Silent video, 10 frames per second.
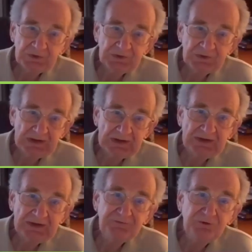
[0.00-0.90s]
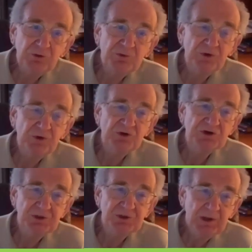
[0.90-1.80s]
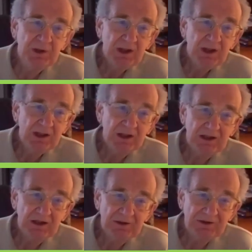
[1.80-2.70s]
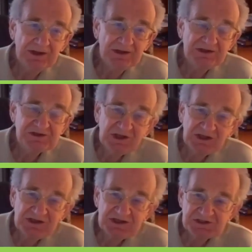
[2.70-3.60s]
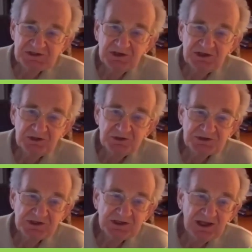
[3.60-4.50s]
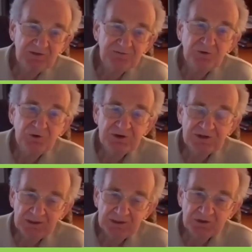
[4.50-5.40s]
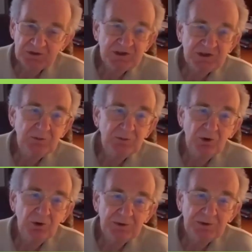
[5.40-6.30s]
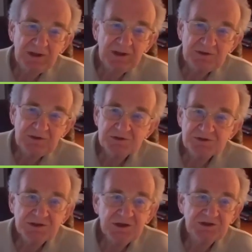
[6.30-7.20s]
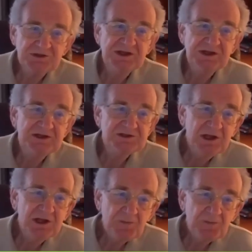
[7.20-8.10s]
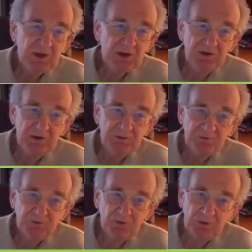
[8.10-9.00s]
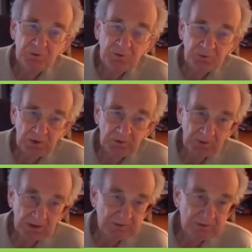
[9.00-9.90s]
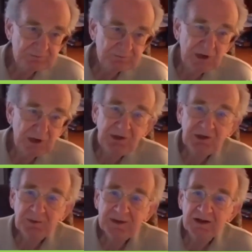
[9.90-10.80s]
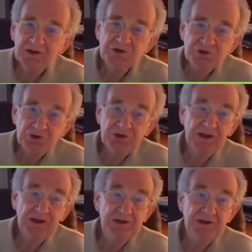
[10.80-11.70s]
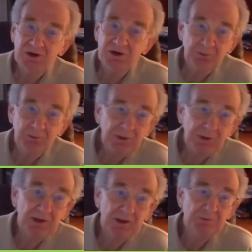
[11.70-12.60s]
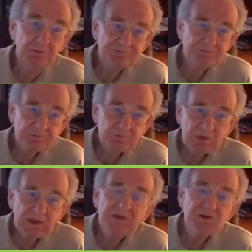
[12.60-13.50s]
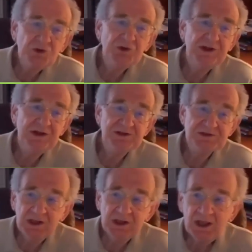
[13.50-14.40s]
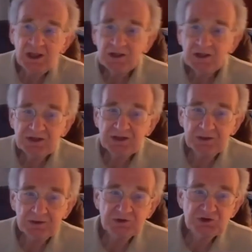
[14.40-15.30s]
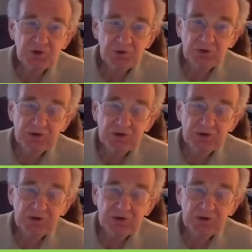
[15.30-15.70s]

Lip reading: a form of ownership that is not necessarily used in California that much anymore, but may be used in other states. For property to be held in joint tenant or in joint tenancy, you can